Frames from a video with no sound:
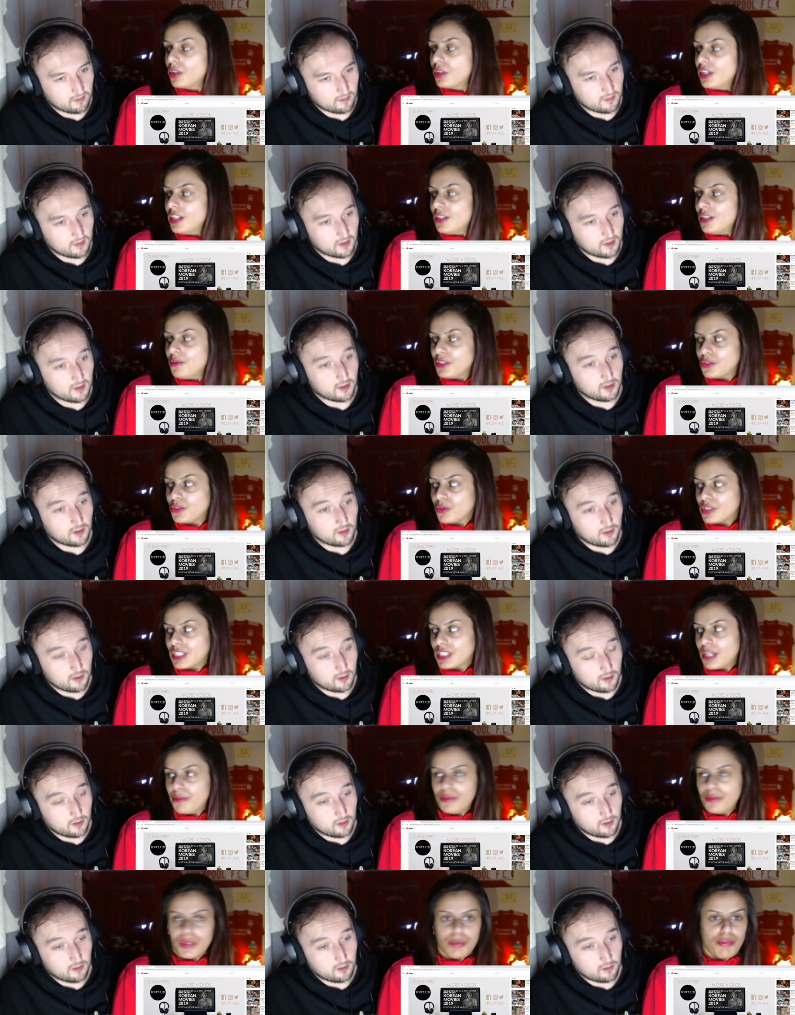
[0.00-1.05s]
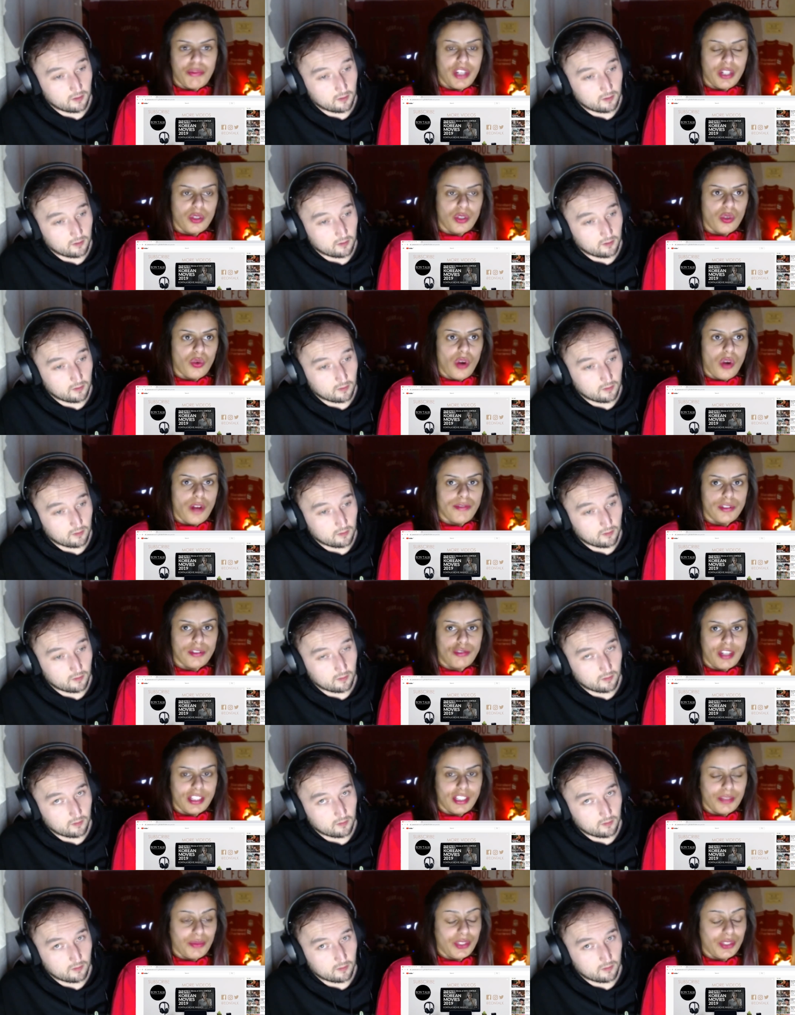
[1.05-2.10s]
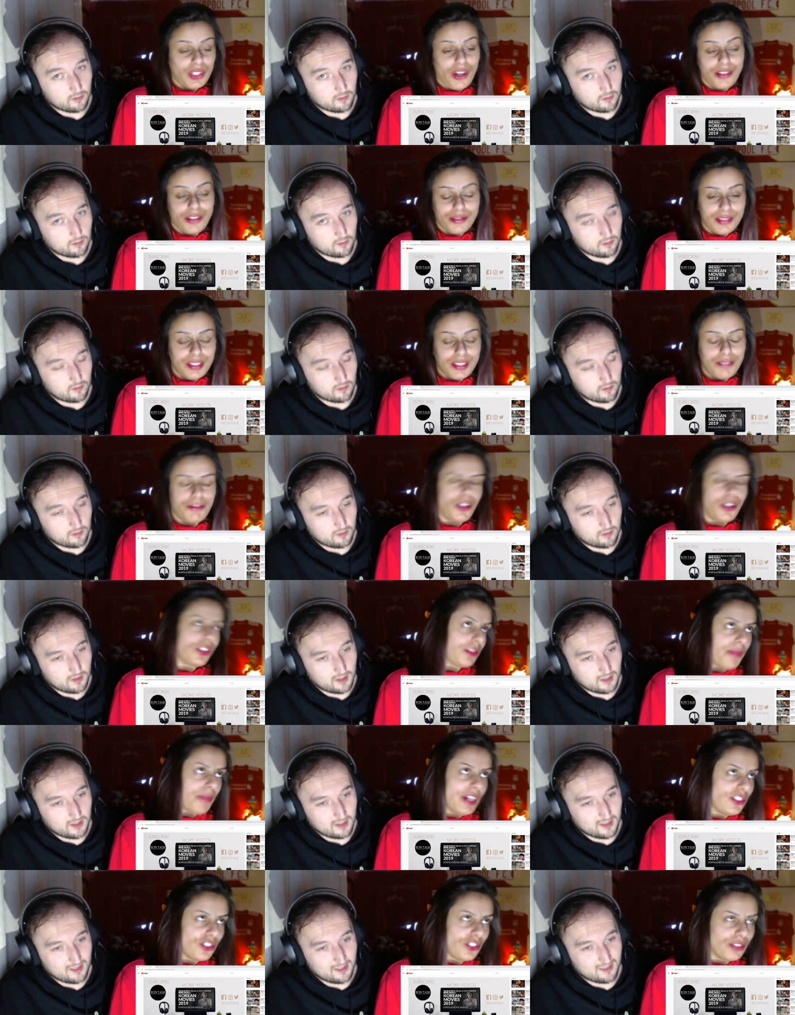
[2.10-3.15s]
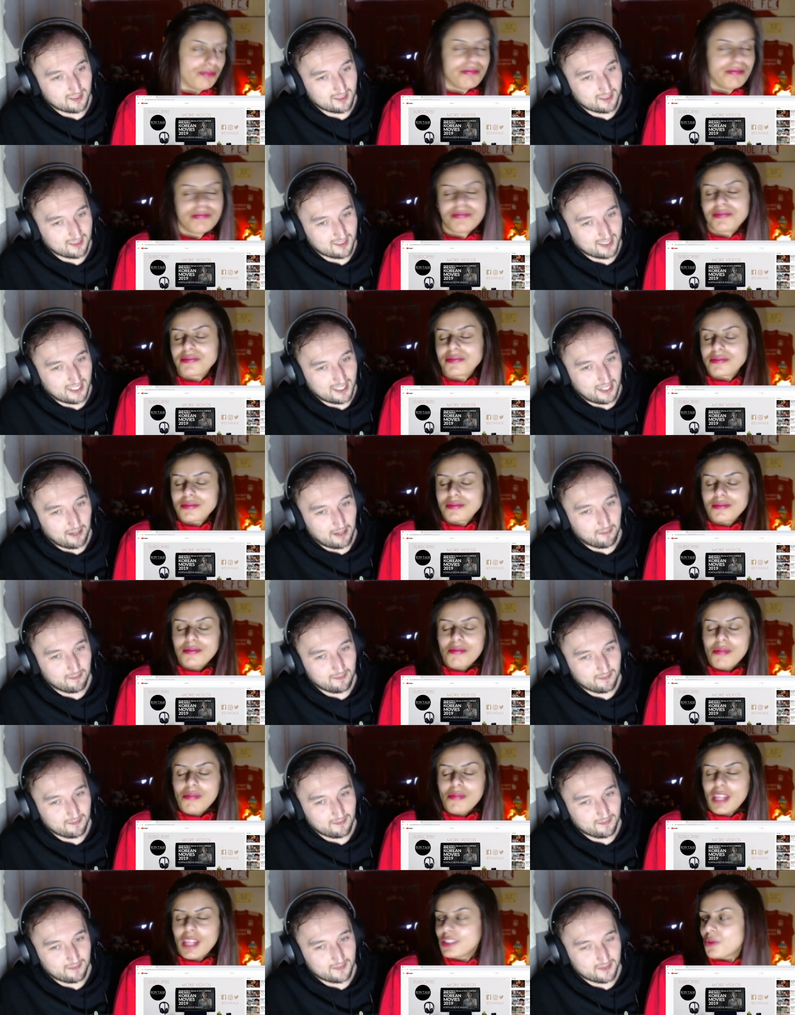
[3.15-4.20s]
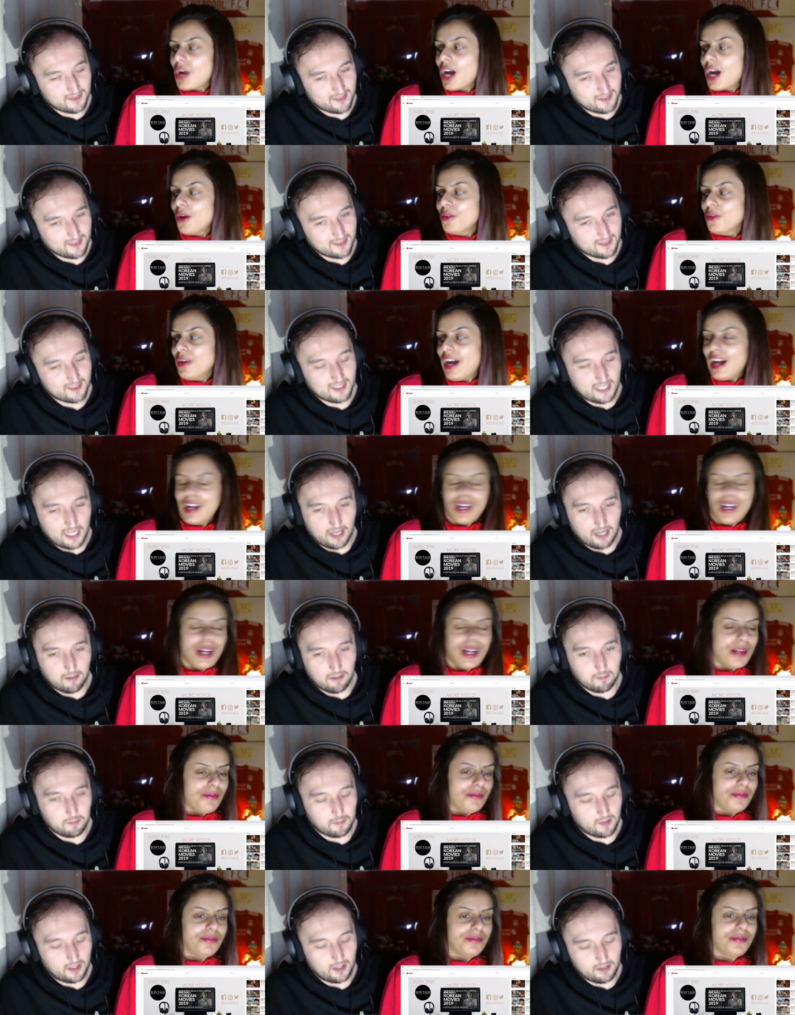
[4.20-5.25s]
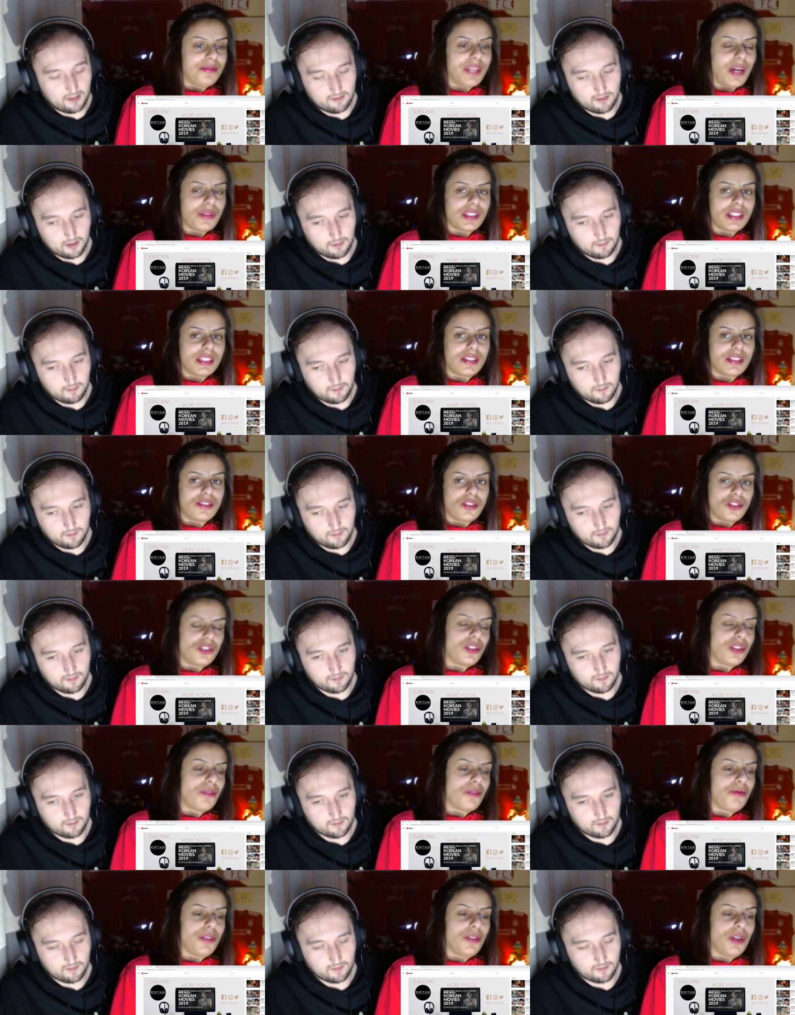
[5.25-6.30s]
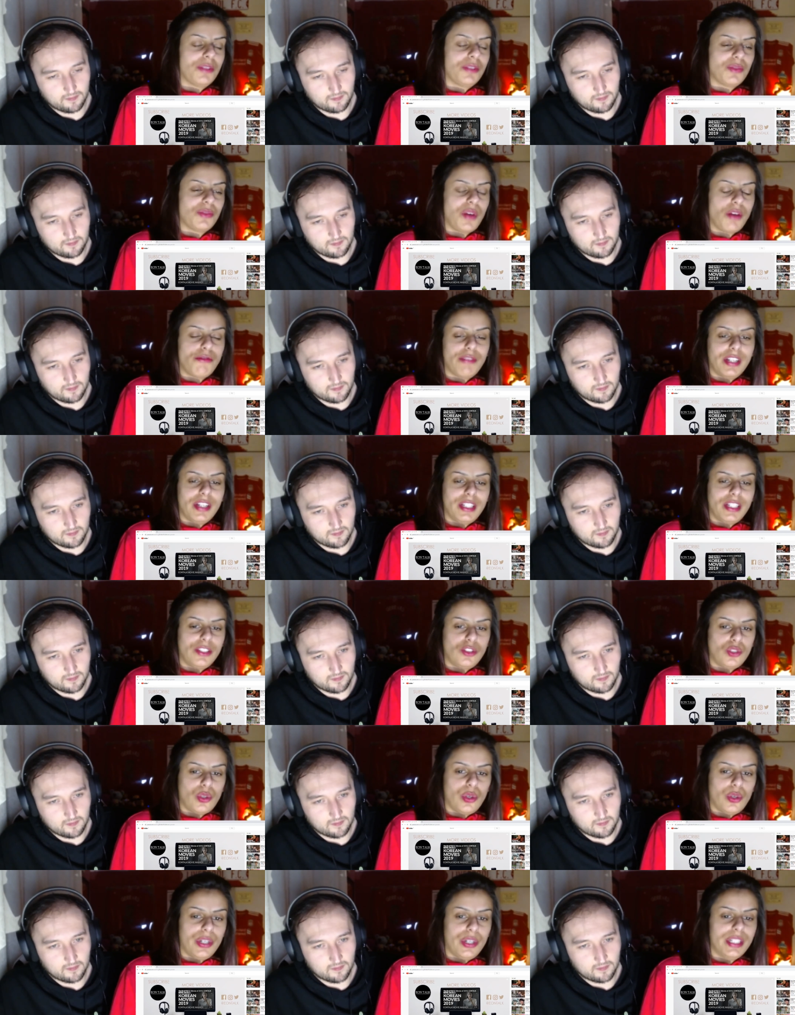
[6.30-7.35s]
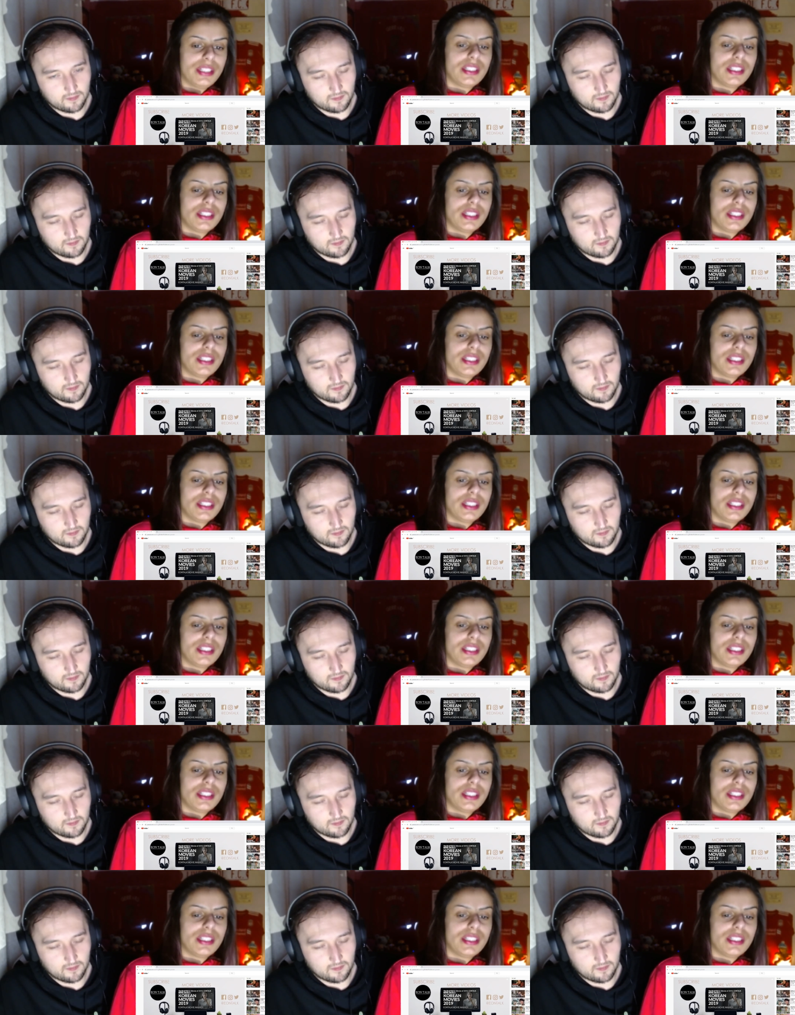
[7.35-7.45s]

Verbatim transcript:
Speaker 1: which was um, the prequel of Train to Busan. Forgot to mention. Yeah. As well. Yeah, um, brilliant that film. was such a good film as well. Really enjoyed.